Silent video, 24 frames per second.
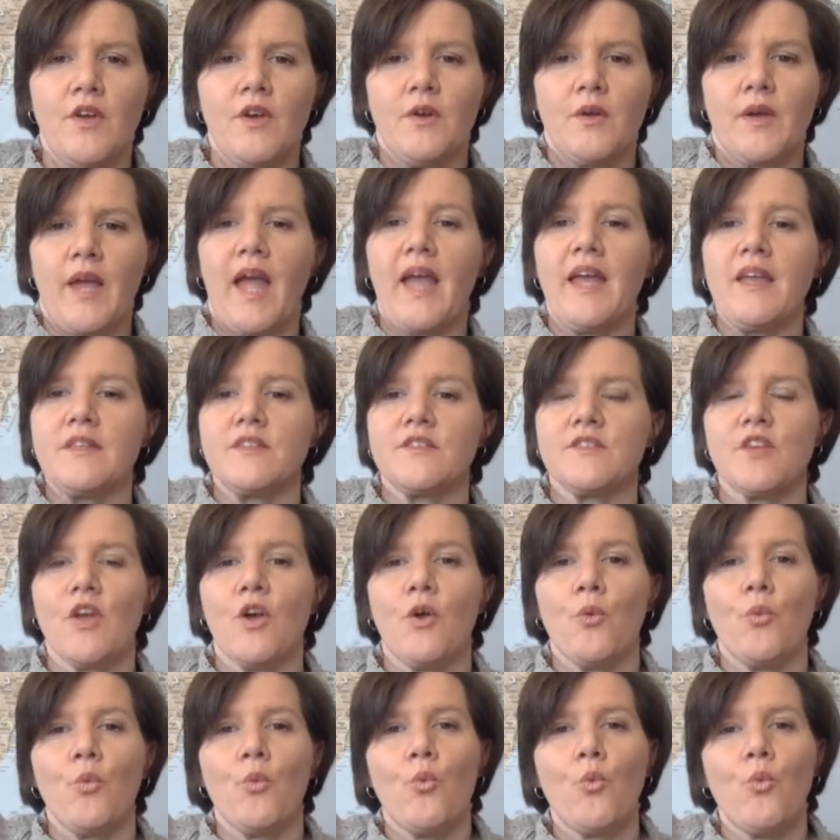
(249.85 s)
Okay, so
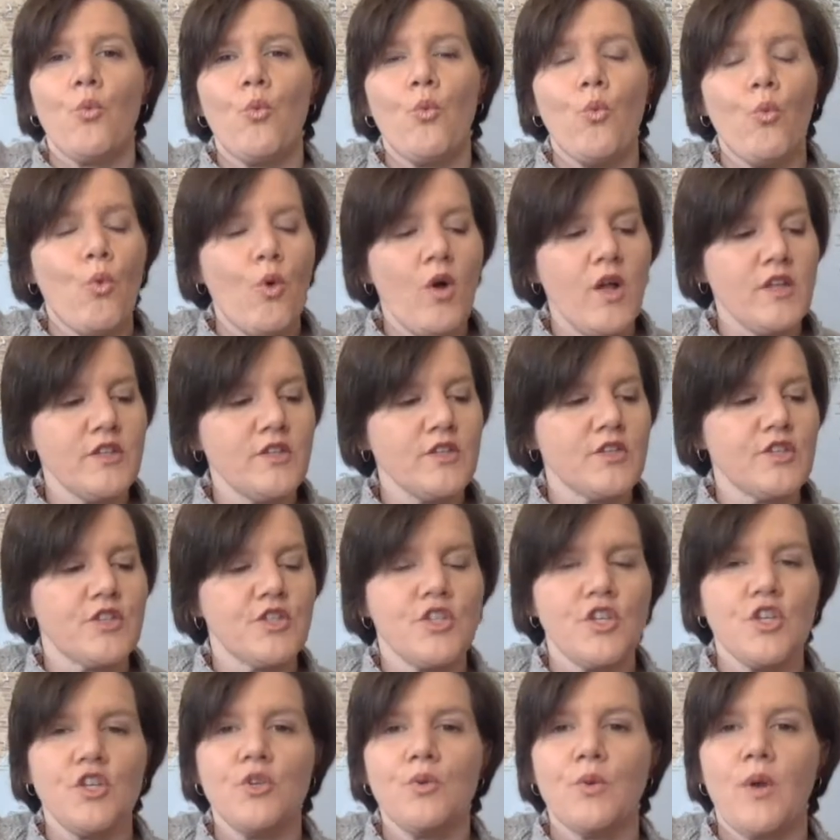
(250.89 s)
once
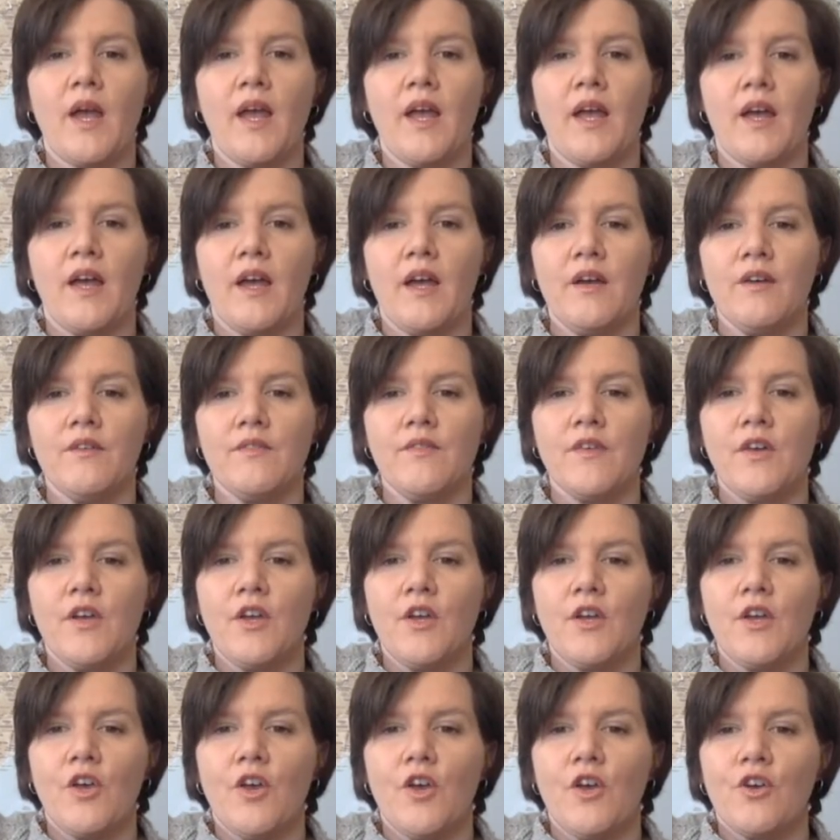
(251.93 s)
you have
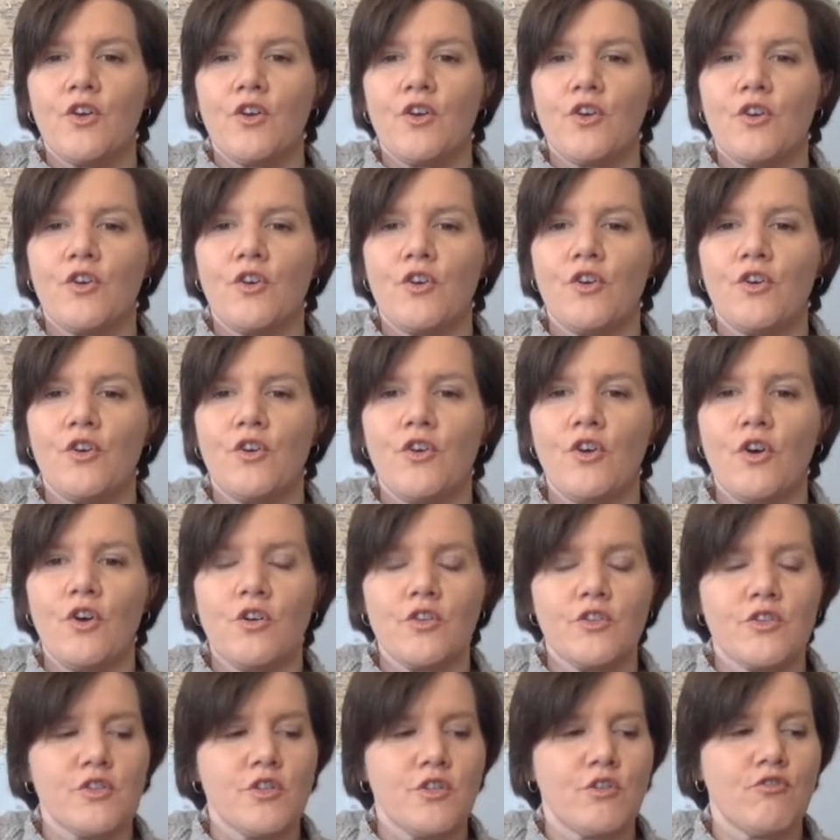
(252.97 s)

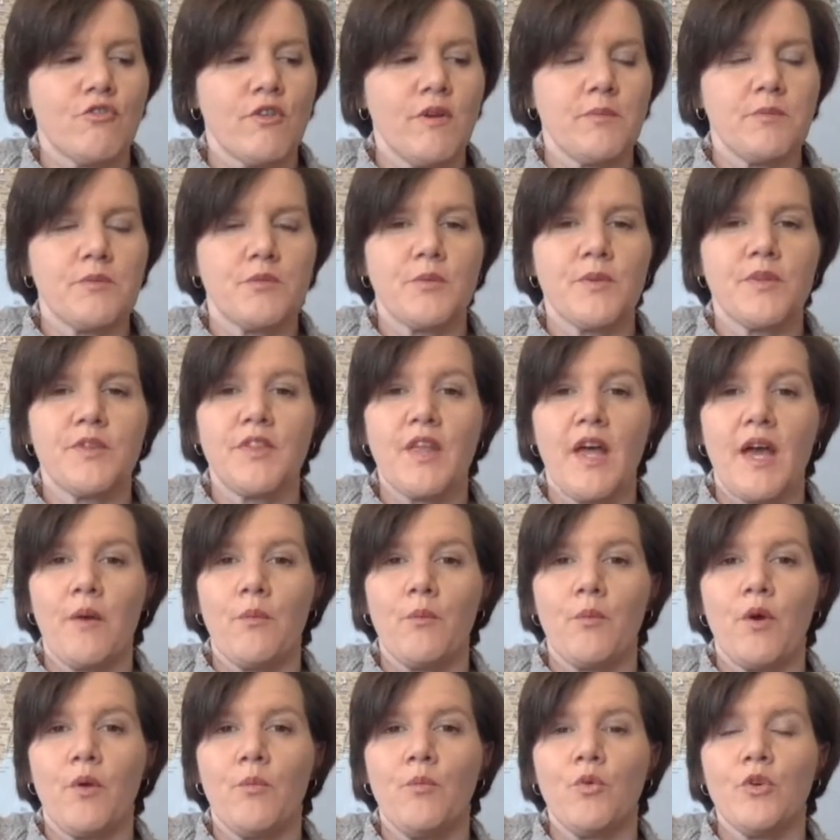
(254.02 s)
got to grips with that
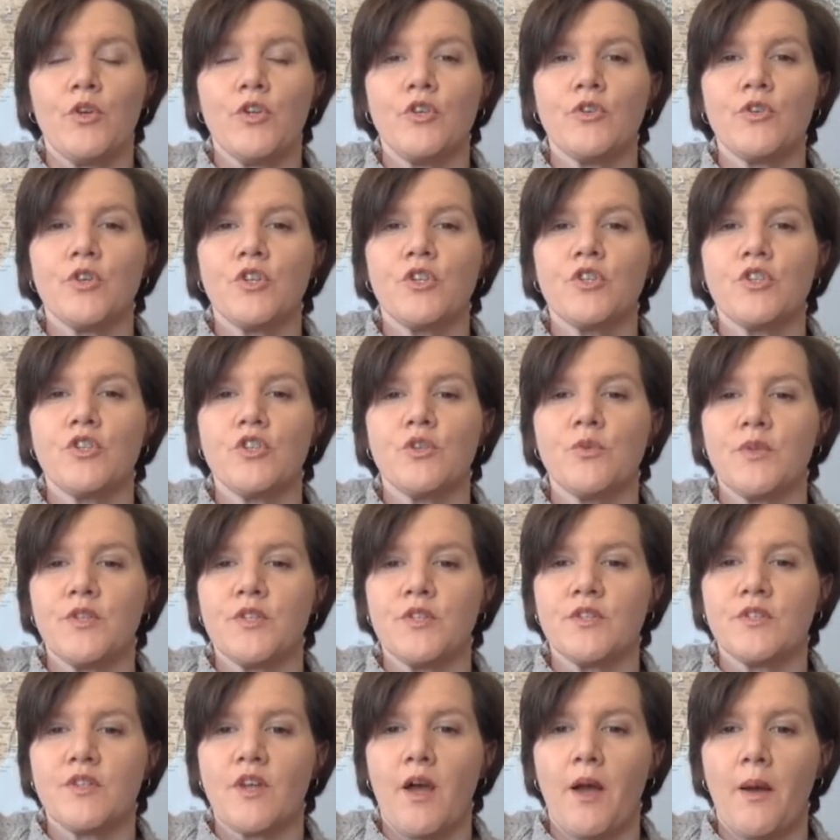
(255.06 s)
one, what you can do
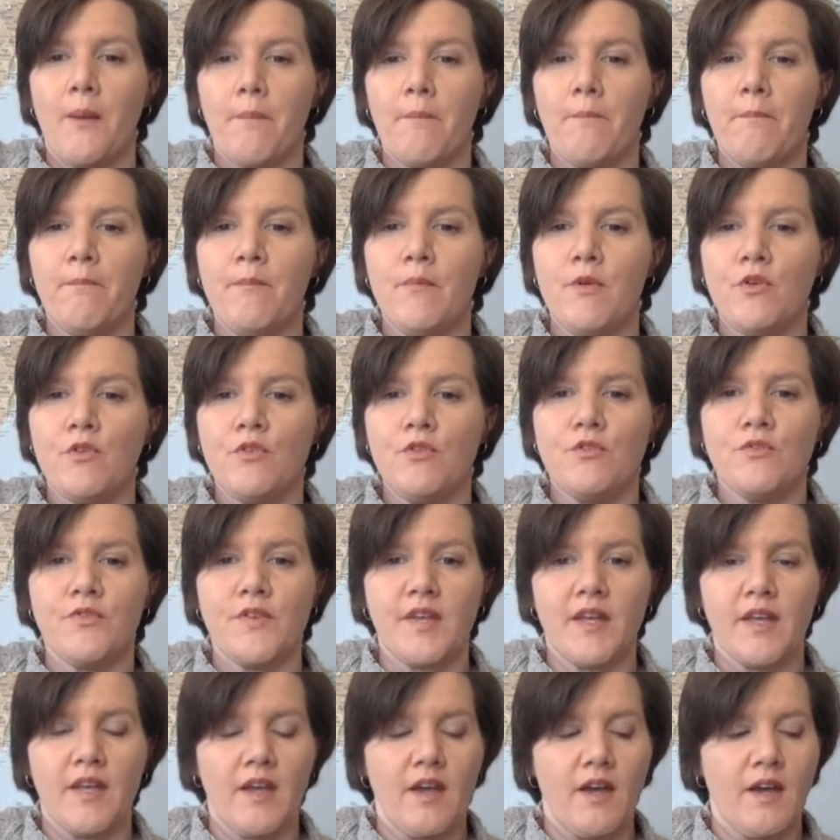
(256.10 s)
is start
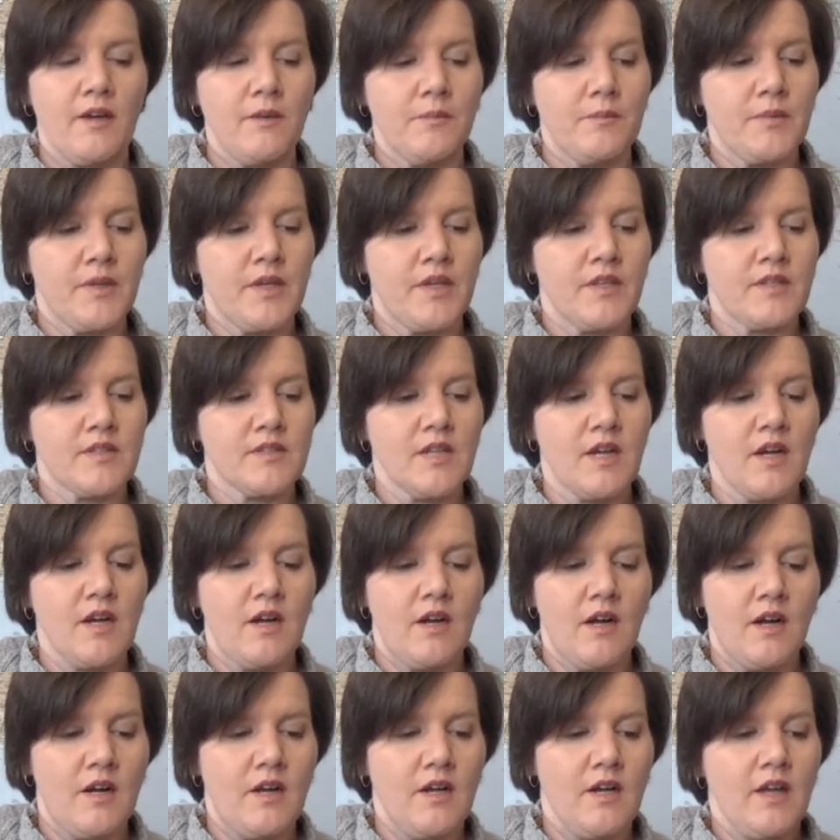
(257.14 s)
moving it up the
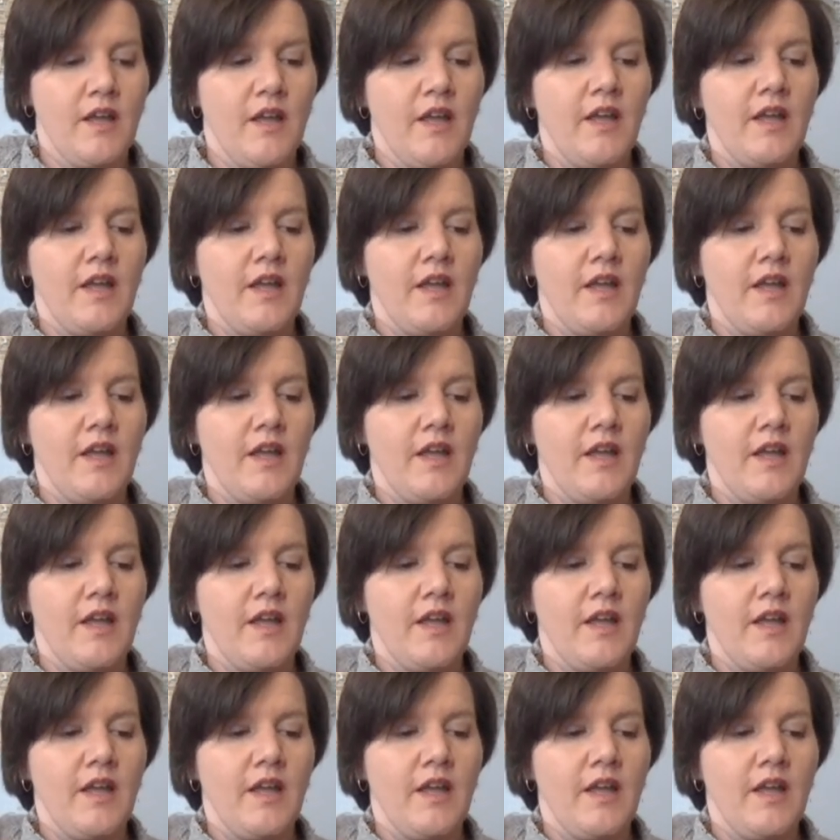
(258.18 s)
guitar